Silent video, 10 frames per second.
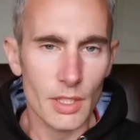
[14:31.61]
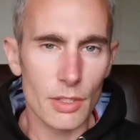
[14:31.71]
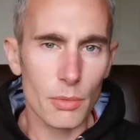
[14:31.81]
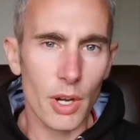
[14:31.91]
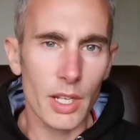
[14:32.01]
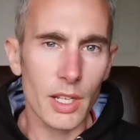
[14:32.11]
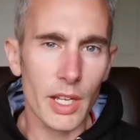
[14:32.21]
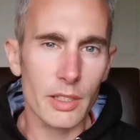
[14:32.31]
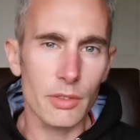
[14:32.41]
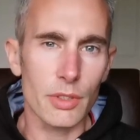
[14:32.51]
So what I'd
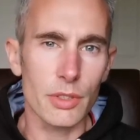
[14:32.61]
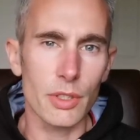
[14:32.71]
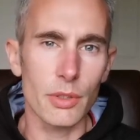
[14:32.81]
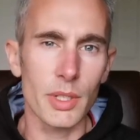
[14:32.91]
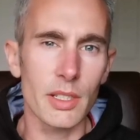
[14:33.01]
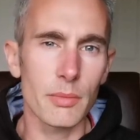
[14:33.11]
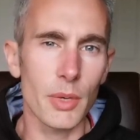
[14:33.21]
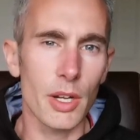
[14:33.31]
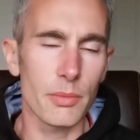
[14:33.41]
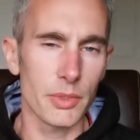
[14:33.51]
like you to do in a
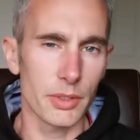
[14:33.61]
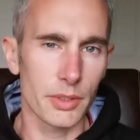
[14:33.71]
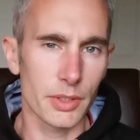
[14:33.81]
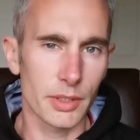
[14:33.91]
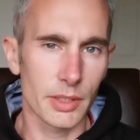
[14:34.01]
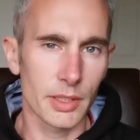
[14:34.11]
moment,